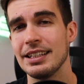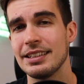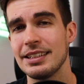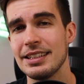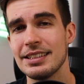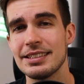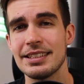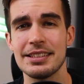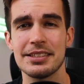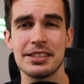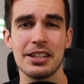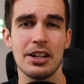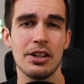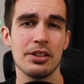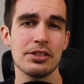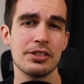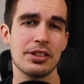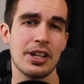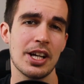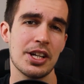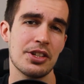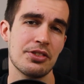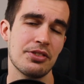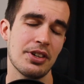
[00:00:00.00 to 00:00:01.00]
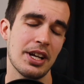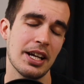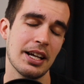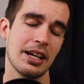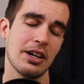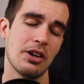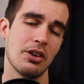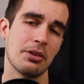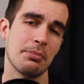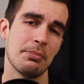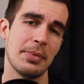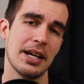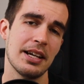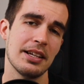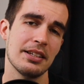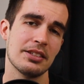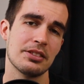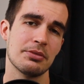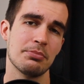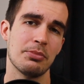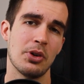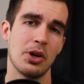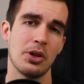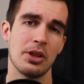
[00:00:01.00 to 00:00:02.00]
This has caused cash drag on many
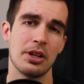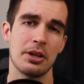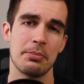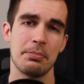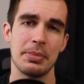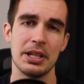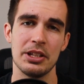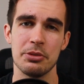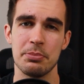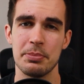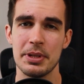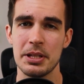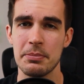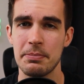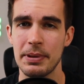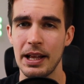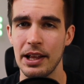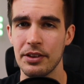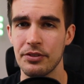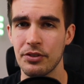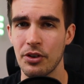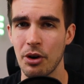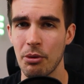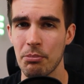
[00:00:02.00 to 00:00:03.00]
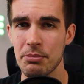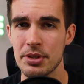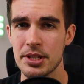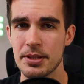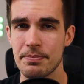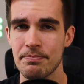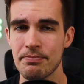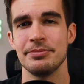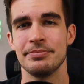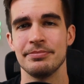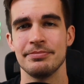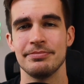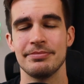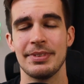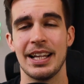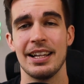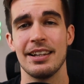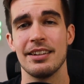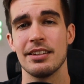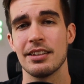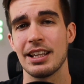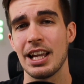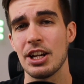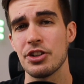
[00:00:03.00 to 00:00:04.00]
smaller P2P platforms.
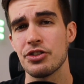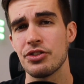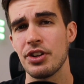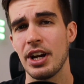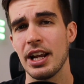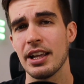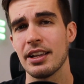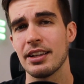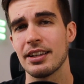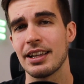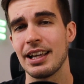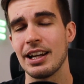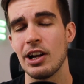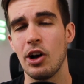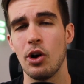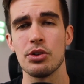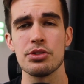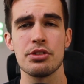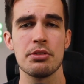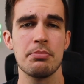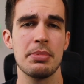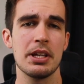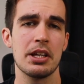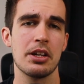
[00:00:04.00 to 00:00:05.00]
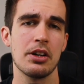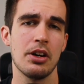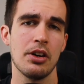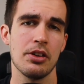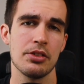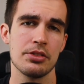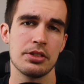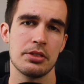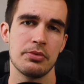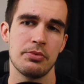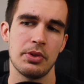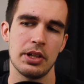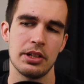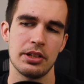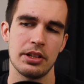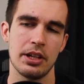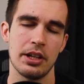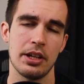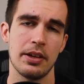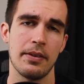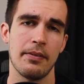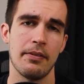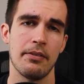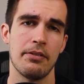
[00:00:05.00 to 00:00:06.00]
Cash drag can also be caused when
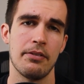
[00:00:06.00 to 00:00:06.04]
the